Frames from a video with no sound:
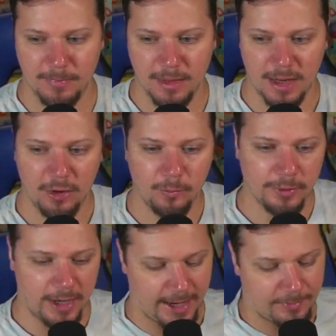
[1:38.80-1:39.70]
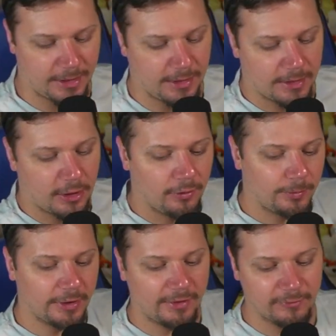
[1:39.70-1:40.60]
I hope you're happy. I hope
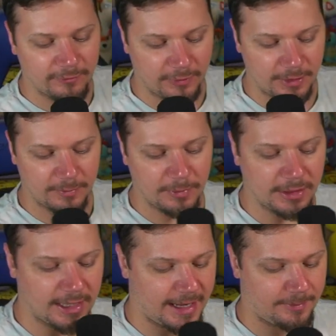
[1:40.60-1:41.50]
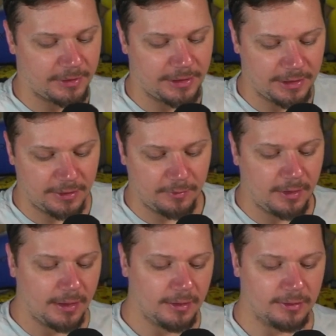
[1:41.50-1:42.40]
you're having fun and being happy. You know,
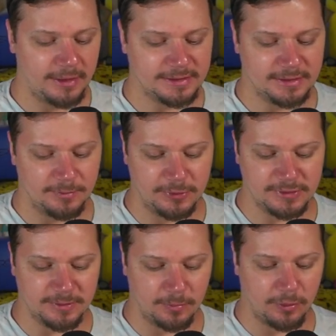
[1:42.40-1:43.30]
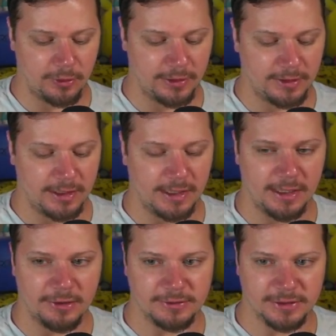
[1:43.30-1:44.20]
that's the most important thing.
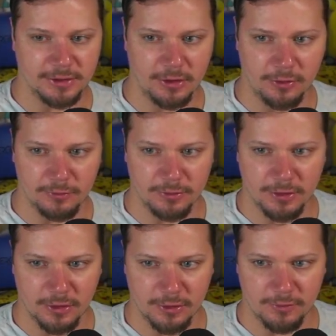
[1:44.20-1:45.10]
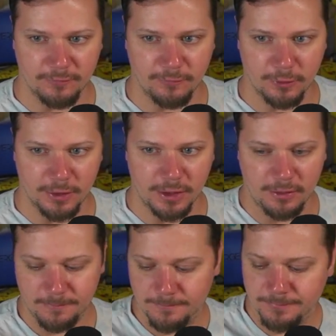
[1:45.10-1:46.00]
Here's a code card for you.
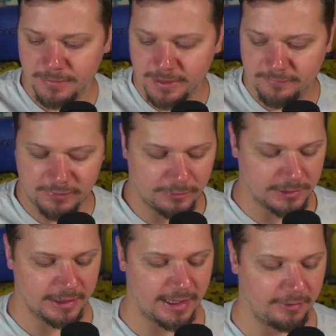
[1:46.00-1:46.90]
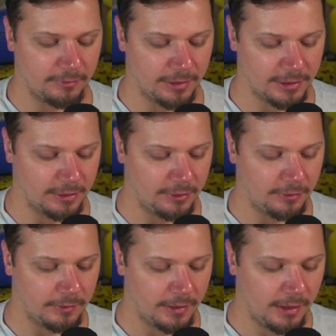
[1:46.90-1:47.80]
If you want that, we're going to
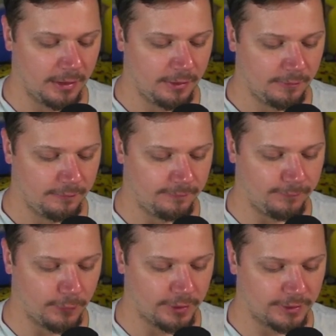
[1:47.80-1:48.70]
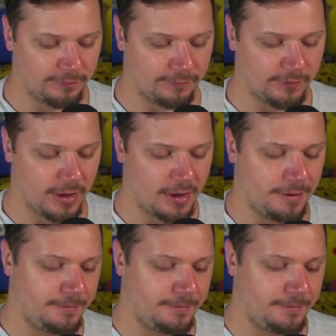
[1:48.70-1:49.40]
go four to the front.